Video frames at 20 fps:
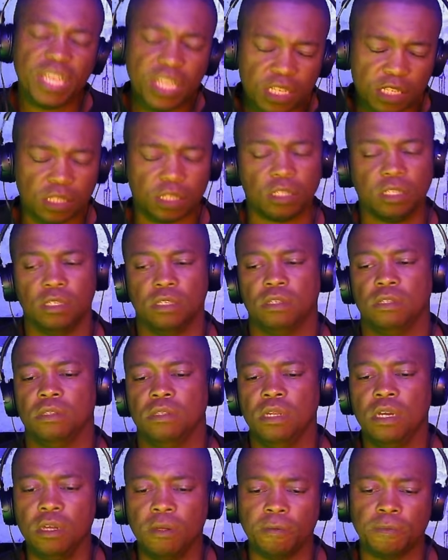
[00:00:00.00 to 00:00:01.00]
Please.
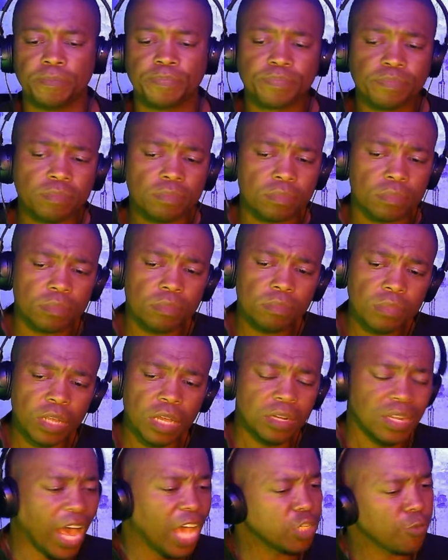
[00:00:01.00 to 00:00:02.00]
No?
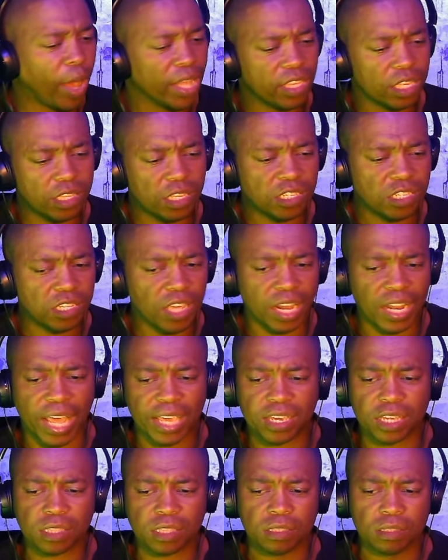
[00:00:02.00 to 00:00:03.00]
Nice YTTG,
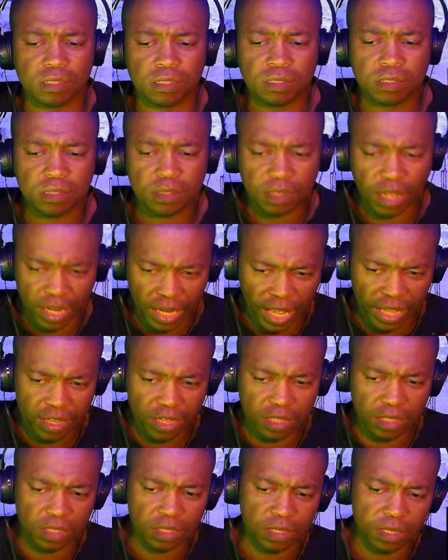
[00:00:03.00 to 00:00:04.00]
I like it. I
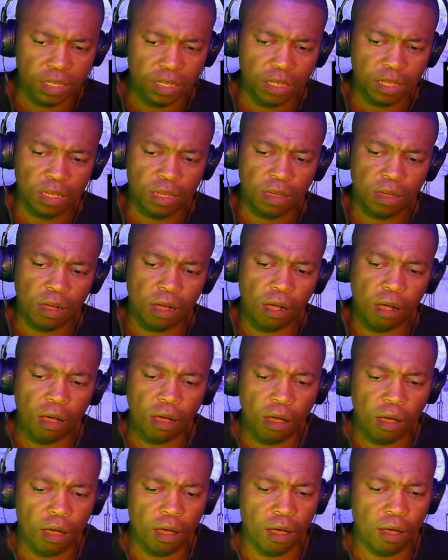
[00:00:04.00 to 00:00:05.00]
like it.
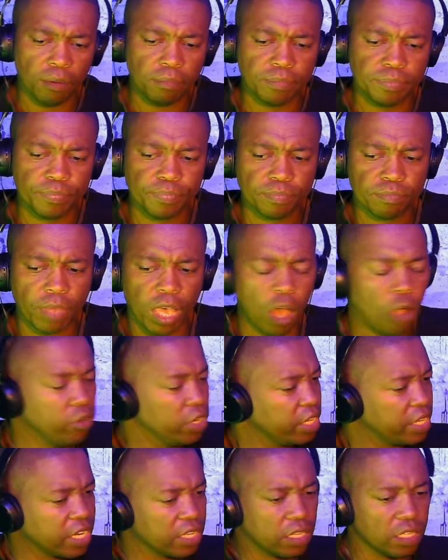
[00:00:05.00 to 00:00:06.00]
My
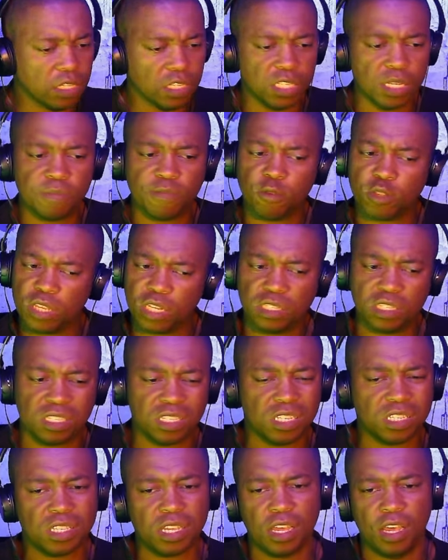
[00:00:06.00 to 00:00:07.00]
only criticism for
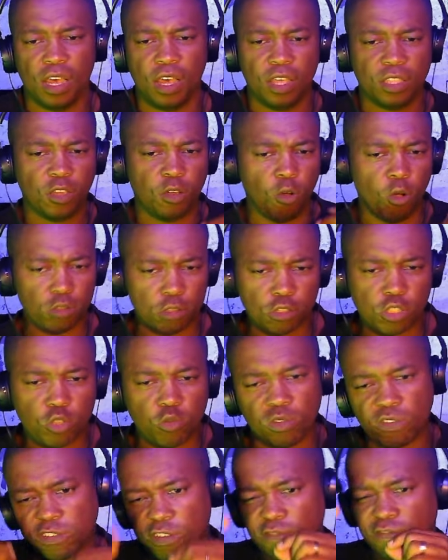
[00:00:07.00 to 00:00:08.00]
this is just the
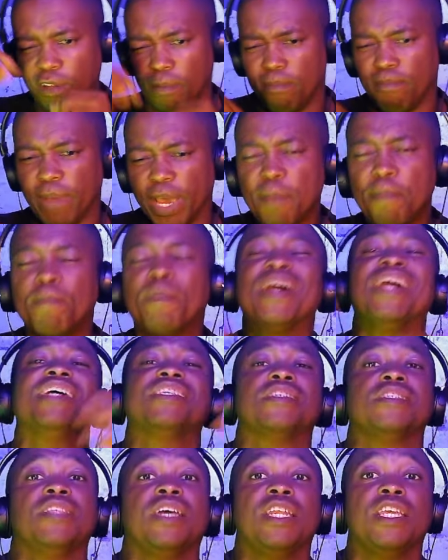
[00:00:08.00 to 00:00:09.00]
auto-tune for my
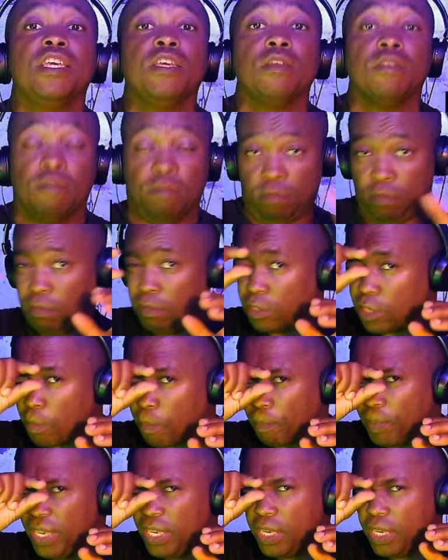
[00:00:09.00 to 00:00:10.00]
personally.
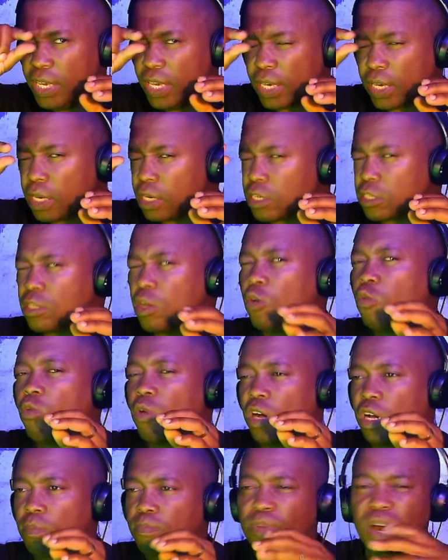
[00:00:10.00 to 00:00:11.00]
It's a peaky
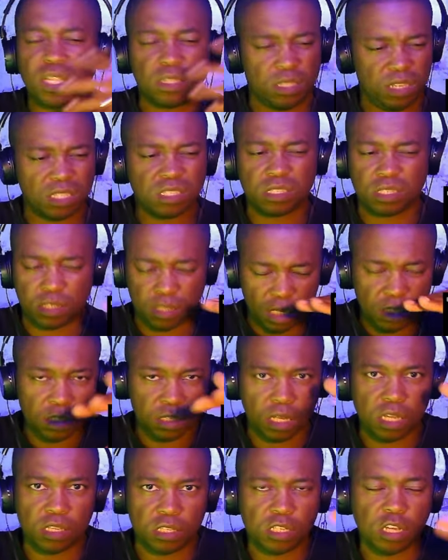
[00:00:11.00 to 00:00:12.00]
still work, but it's
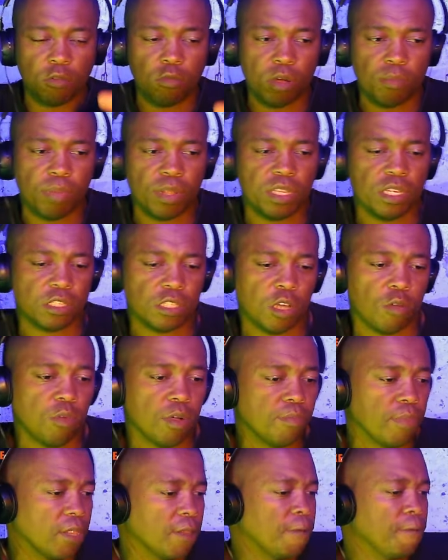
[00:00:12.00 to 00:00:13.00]

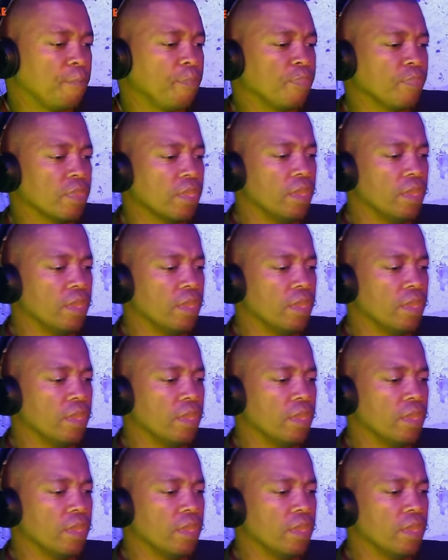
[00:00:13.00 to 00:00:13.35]
goable.